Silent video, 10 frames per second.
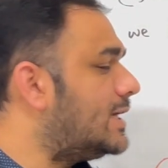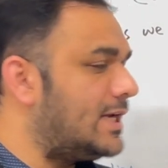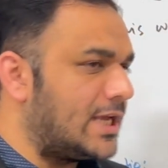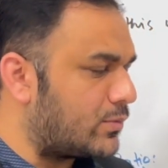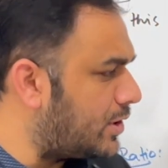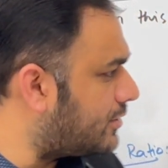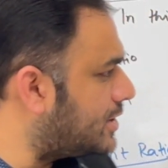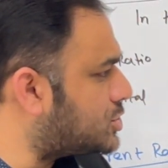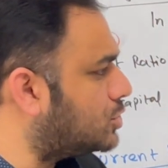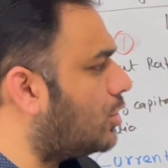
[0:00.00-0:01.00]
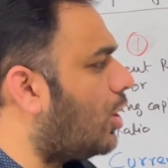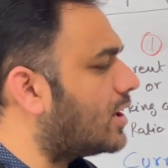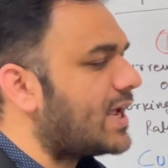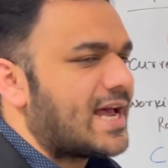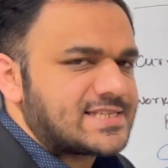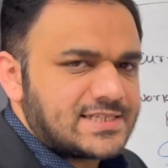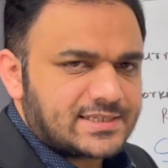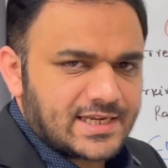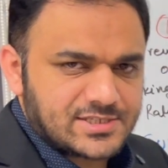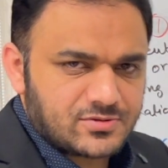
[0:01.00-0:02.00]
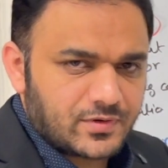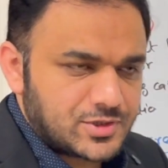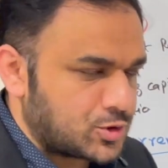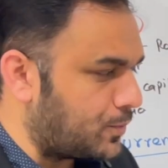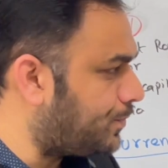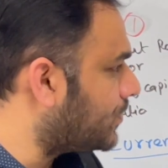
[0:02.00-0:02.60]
liquid ratio or asset test ratio.